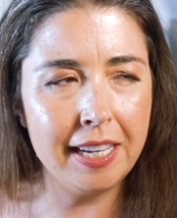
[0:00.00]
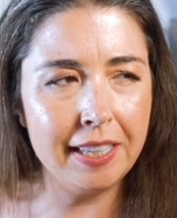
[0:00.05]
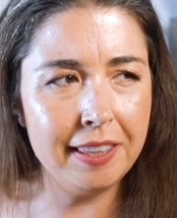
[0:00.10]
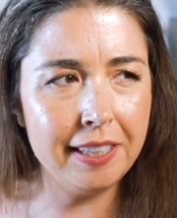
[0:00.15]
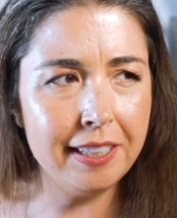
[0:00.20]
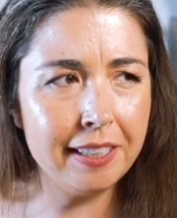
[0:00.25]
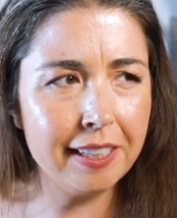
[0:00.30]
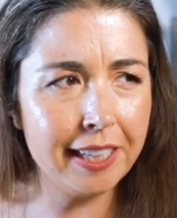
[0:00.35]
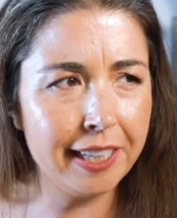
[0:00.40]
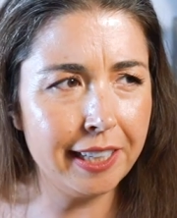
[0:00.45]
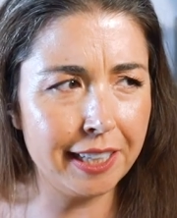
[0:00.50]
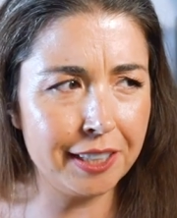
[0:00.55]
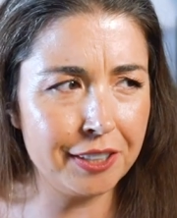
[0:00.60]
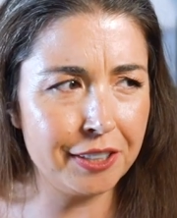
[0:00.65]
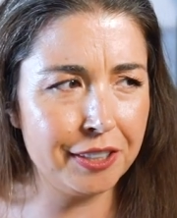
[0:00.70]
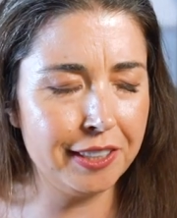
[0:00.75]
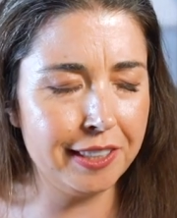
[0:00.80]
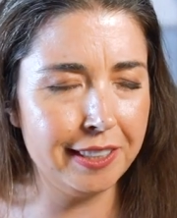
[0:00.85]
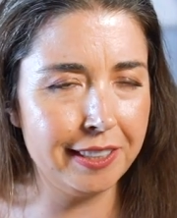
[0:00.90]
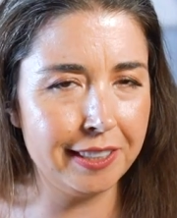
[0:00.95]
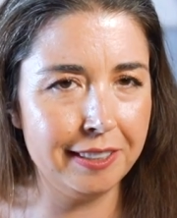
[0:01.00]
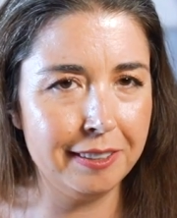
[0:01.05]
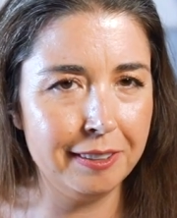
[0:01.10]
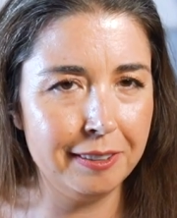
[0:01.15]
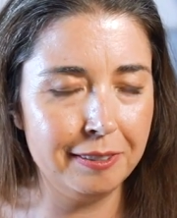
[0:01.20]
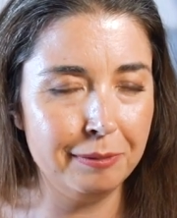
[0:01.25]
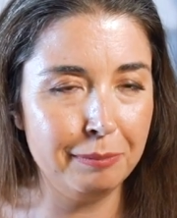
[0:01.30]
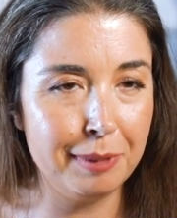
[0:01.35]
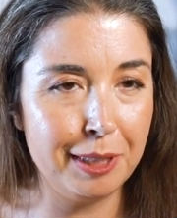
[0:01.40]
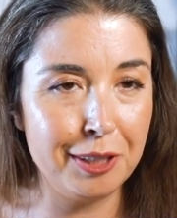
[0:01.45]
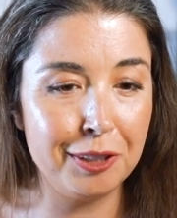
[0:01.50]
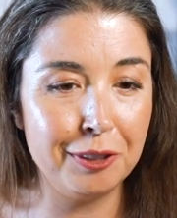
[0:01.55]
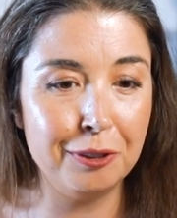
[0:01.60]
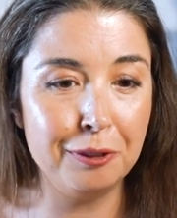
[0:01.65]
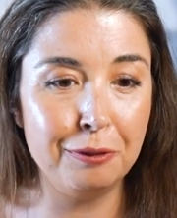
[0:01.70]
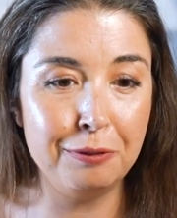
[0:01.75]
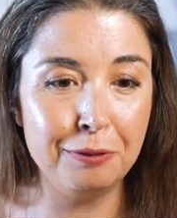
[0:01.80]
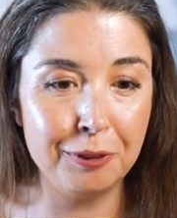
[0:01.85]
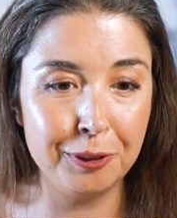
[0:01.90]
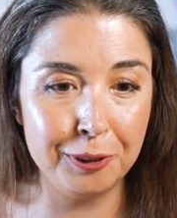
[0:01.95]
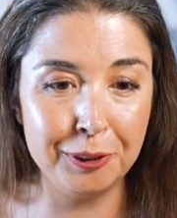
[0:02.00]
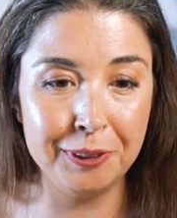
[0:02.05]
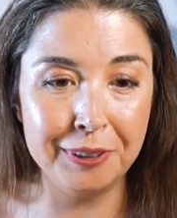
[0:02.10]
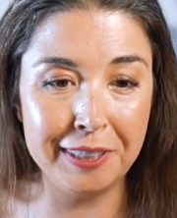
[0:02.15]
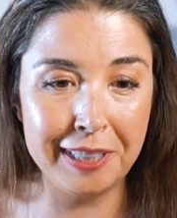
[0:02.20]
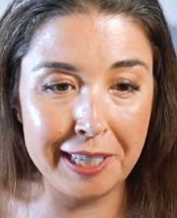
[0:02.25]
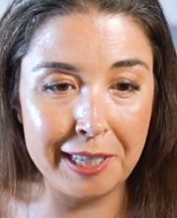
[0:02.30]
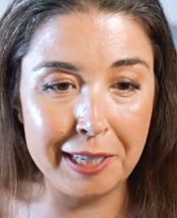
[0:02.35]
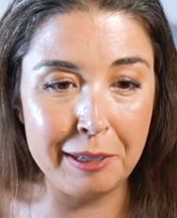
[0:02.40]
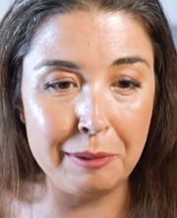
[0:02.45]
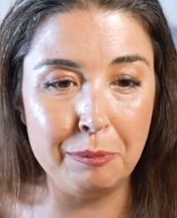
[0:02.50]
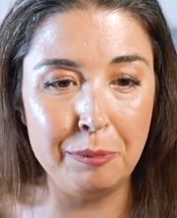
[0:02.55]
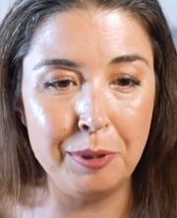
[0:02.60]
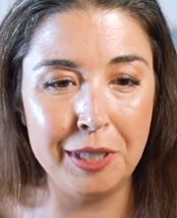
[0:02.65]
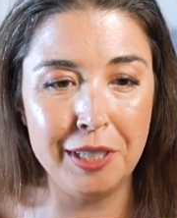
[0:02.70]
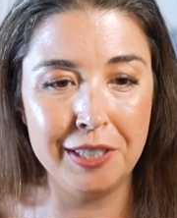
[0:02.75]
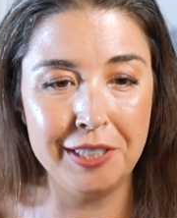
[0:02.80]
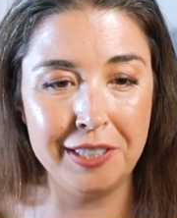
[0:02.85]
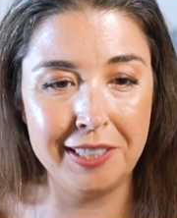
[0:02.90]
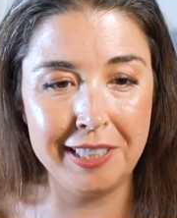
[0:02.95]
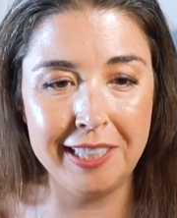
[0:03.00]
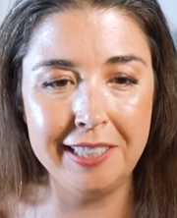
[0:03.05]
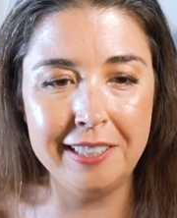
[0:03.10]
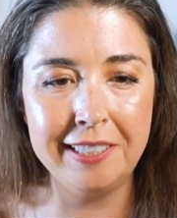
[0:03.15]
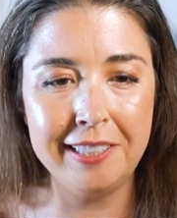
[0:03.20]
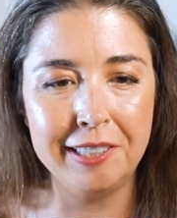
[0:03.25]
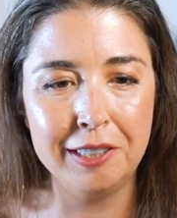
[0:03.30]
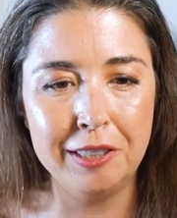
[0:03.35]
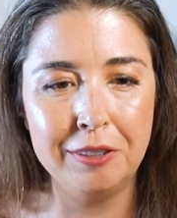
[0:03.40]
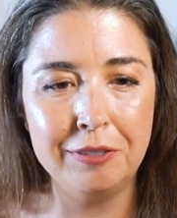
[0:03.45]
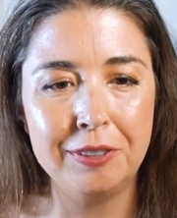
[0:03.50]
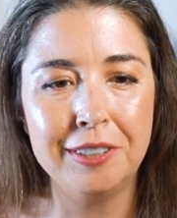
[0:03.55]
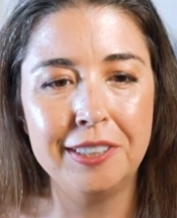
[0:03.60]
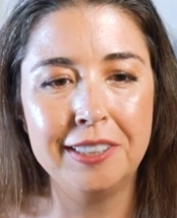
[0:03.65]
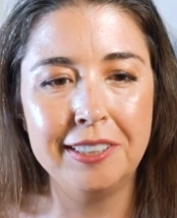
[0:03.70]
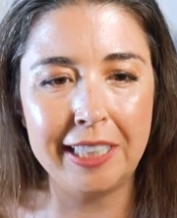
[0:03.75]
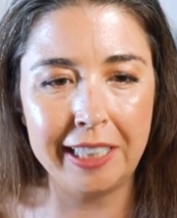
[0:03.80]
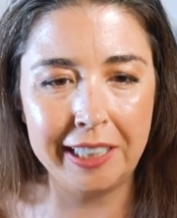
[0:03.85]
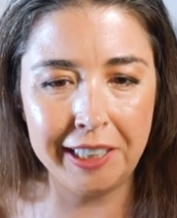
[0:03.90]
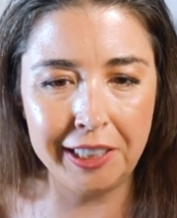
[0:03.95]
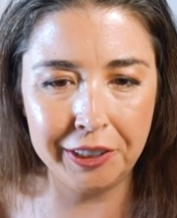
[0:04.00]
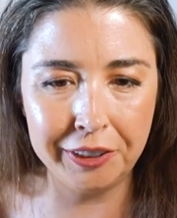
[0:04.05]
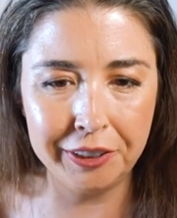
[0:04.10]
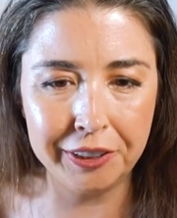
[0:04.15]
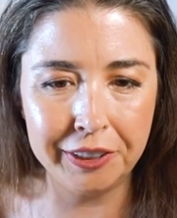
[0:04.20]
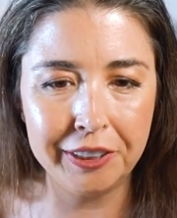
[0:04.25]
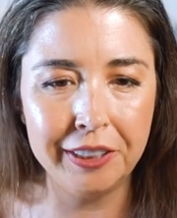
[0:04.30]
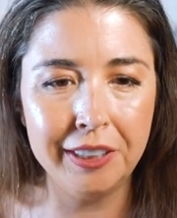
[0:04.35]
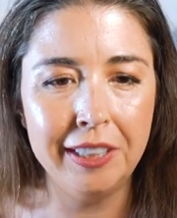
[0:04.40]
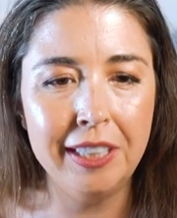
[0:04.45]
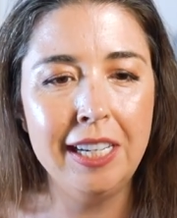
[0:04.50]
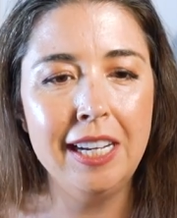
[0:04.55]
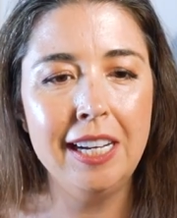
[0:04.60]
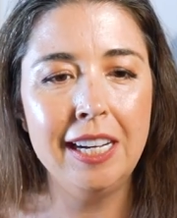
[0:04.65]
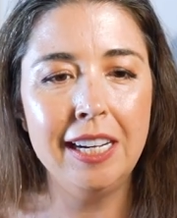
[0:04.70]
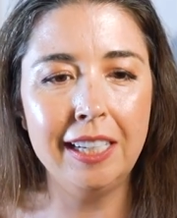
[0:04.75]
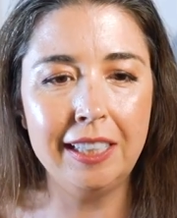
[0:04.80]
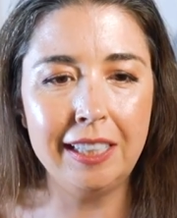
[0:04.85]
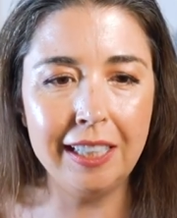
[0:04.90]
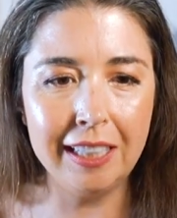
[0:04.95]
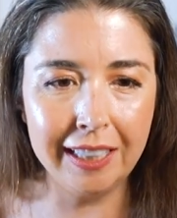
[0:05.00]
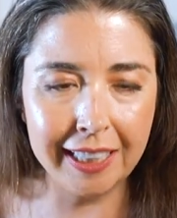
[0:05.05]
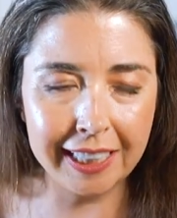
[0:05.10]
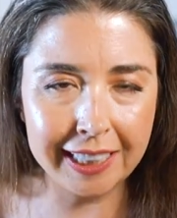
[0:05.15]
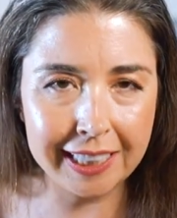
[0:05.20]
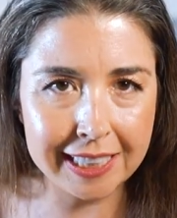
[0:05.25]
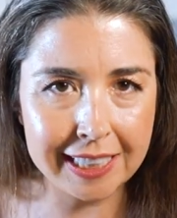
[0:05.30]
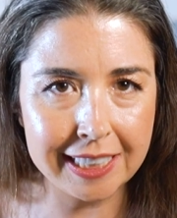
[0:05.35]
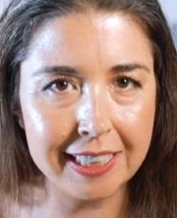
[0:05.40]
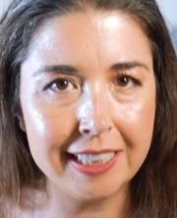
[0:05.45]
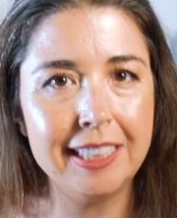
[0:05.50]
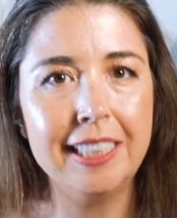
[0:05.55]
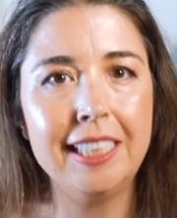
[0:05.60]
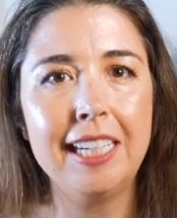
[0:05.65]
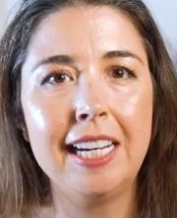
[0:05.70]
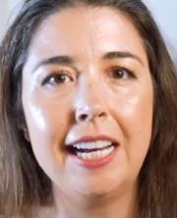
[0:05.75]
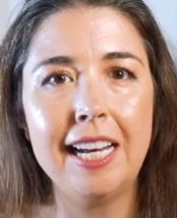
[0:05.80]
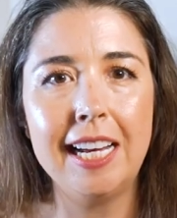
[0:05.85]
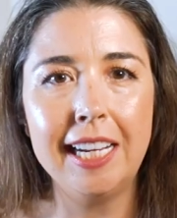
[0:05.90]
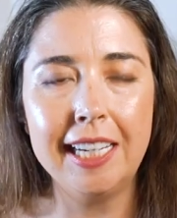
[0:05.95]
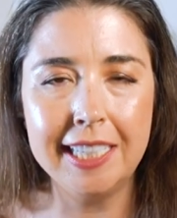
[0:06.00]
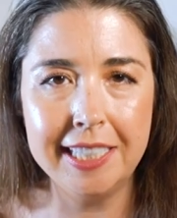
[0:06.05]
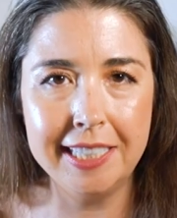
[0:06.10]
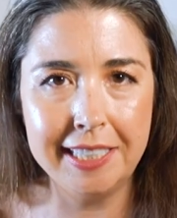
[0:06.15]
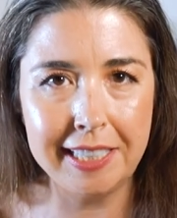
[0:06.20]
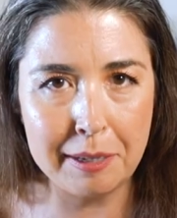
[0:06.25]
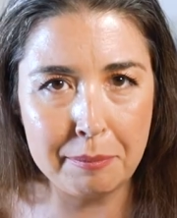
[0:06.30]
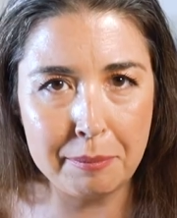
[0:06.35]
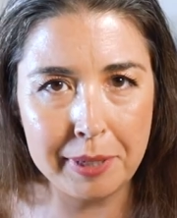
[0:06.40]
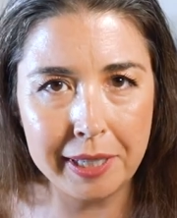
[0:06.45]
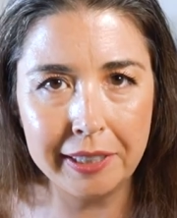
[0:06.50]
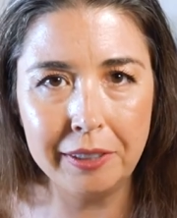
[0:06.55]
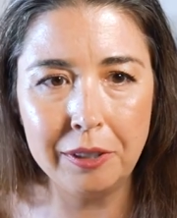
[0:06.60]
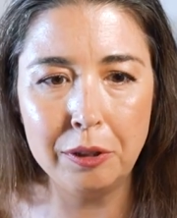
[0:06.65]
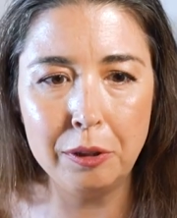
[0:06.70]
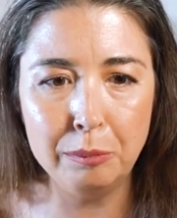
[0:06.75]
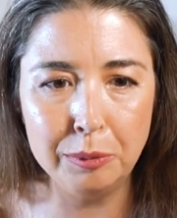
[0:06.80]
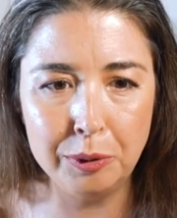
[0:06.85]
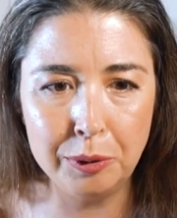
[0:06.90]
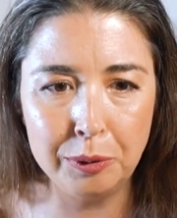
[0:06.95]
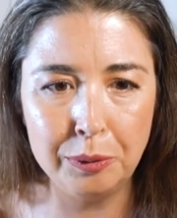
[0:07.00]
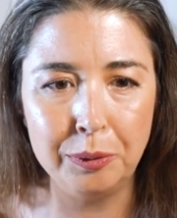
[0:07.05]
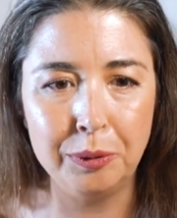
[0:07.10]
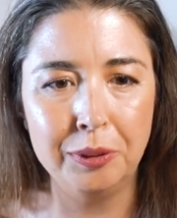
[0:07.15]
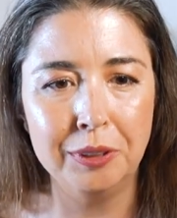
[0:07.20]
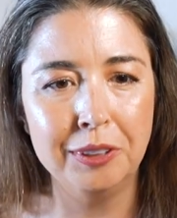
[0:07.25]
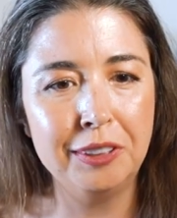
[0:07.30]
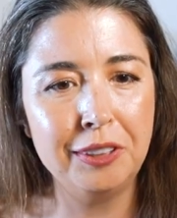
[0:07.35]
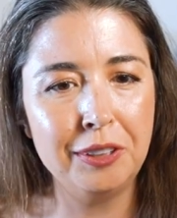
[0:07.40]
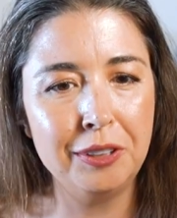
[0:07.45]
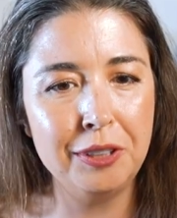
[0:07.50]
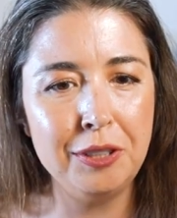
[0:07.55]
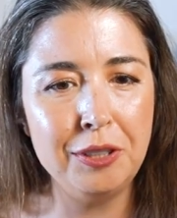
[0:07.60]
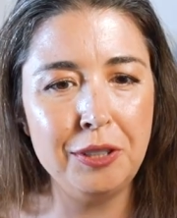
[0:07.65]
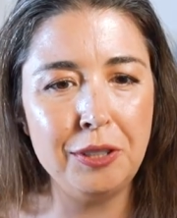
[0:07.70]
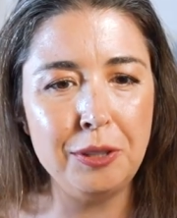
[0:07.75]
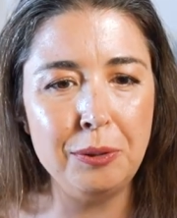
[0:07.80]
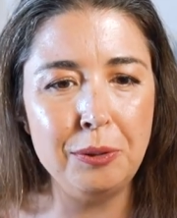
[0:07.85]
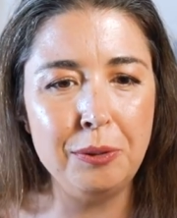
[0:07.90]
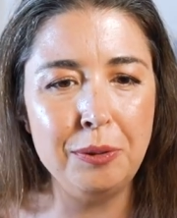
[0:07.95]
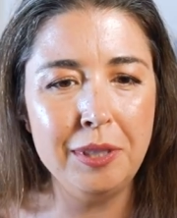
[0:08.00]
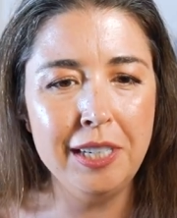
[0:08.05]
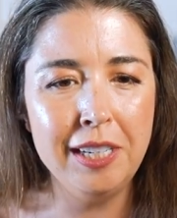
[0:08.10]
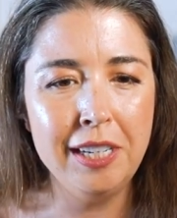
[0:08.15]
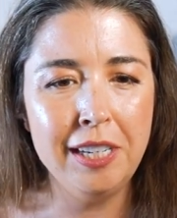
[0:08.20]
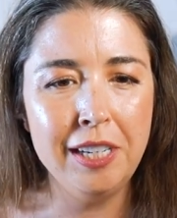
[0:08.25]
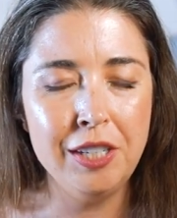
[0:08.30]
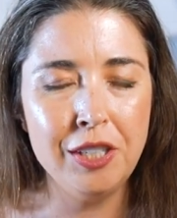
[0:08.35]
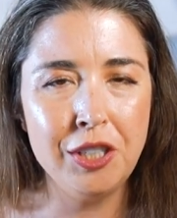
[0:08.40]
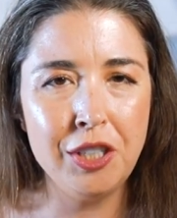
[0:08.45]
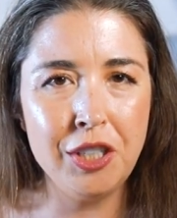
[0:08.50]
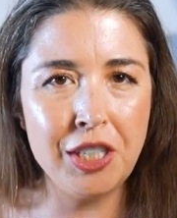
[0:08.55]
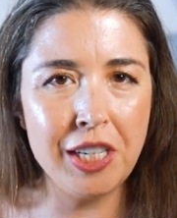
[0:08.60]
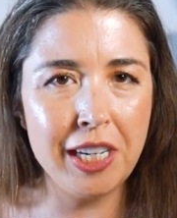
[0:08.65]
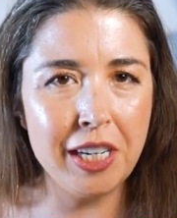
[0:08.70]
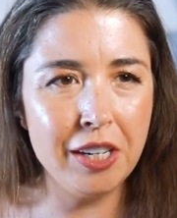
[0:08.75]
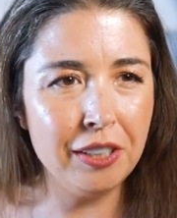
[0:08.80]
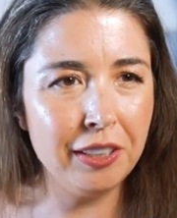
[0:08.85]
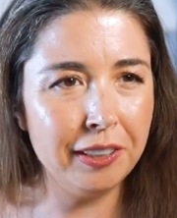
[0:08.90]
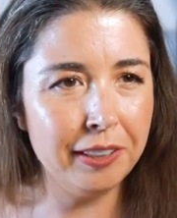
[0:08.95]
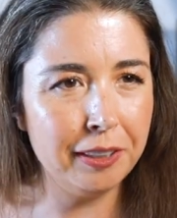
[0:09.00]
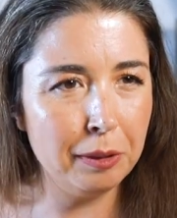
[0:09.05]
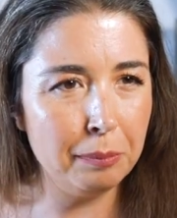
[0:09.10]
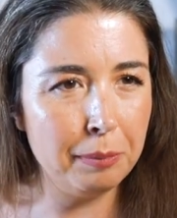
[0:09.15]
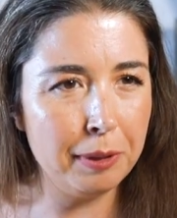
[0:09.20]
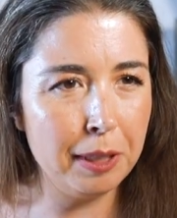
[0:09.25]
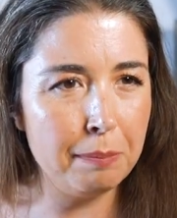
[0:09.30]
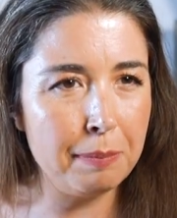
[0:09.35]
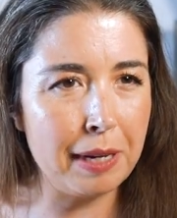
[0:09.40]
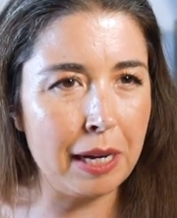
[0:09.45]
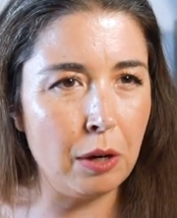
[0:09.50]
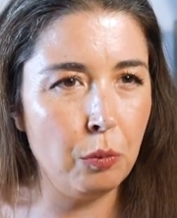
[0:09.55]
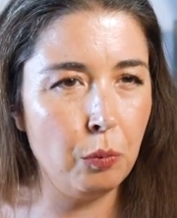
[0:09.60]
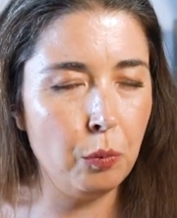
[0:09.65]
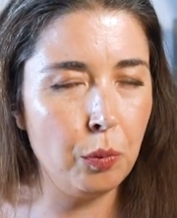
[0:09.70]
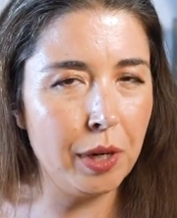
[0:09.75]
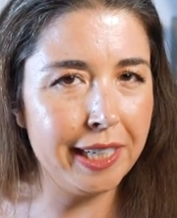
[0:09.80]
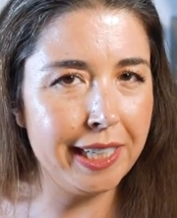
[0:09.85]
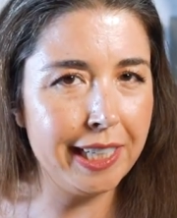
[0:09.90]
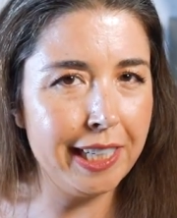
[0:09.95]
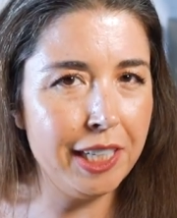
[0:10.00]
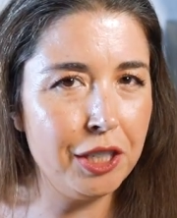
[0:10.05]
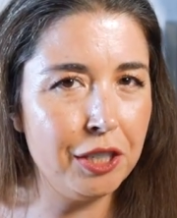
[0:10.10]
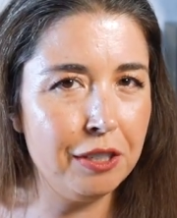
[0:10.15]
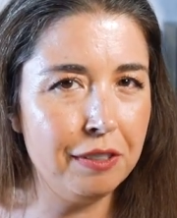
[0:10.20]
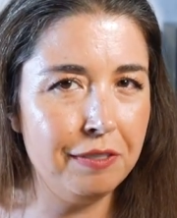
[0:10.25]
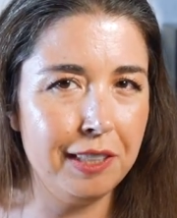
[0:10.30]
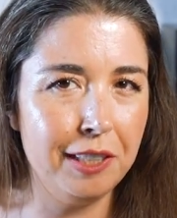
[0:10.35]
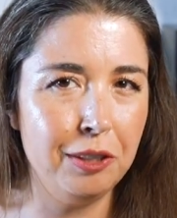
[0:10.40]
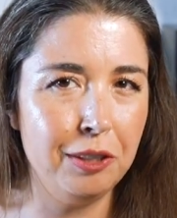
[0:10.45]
I think I actually didn't mention the full name, which C stands for Secular Eclectic Academic Homeschoolers. Could you share a little bit about what each of